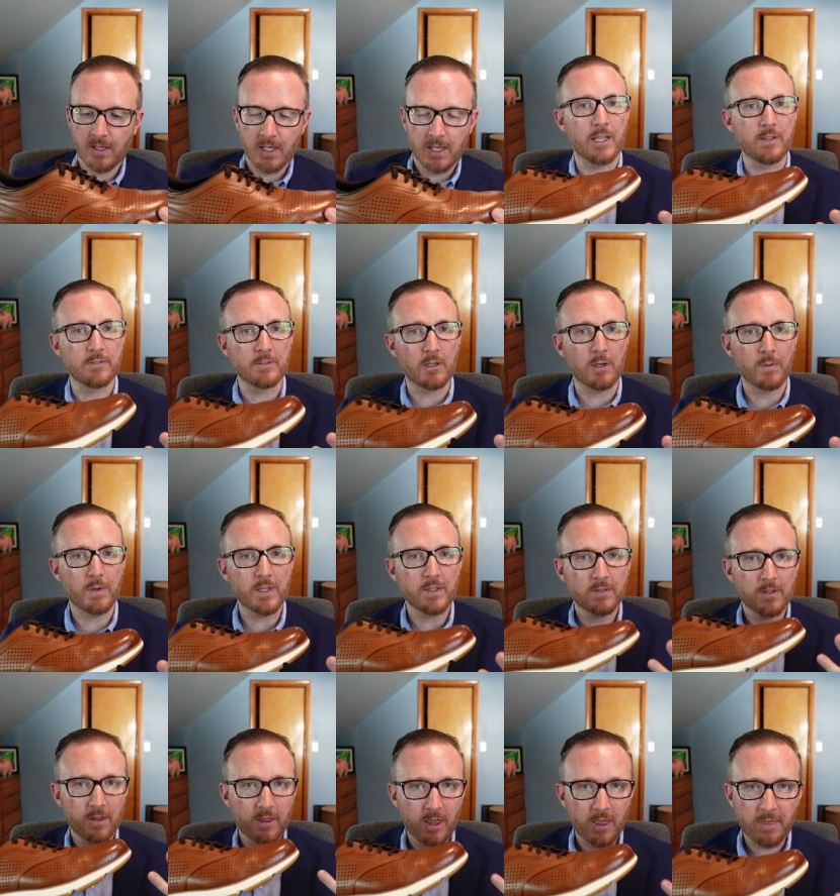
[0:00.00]
As
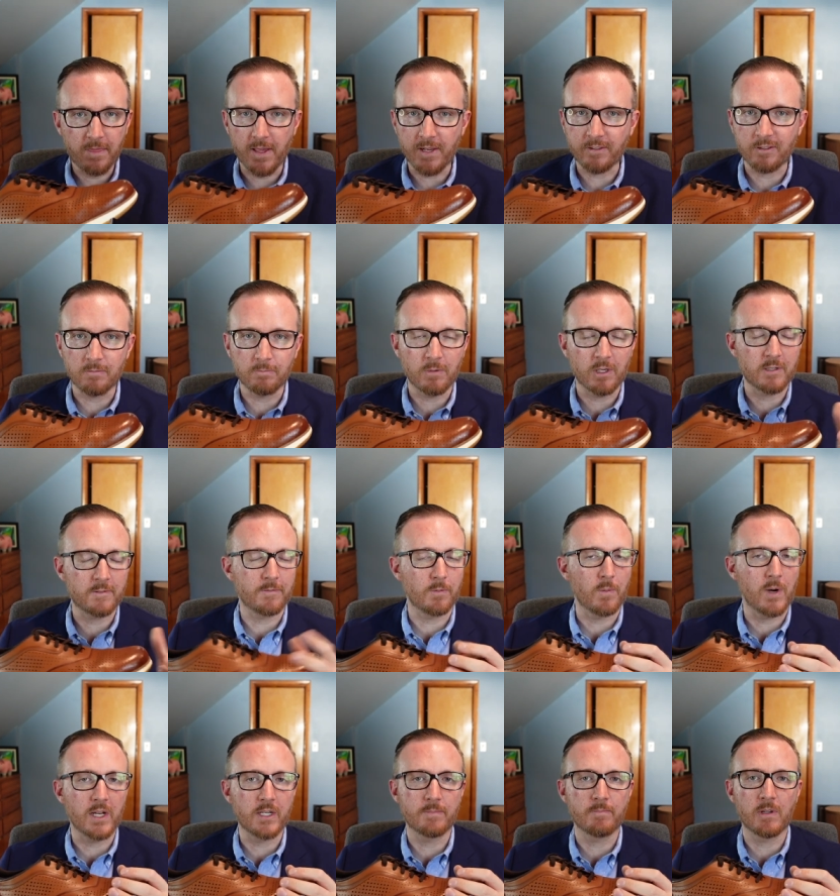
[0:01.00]
always, thanks so much for
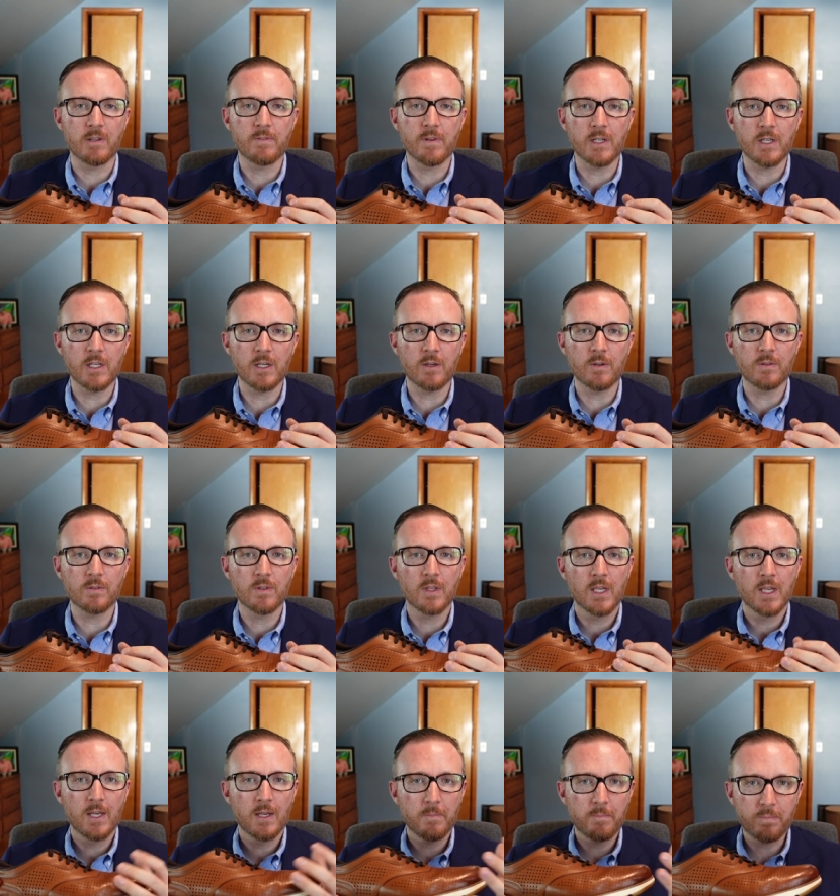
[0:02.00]
watching my videos.
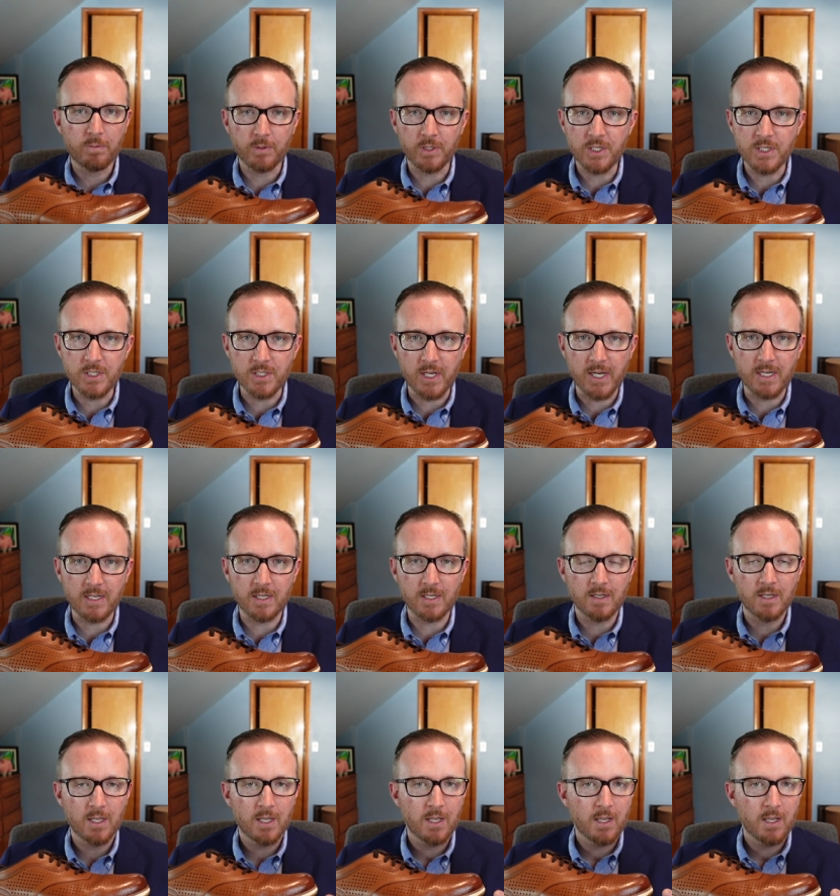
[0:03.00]
Appreciate it.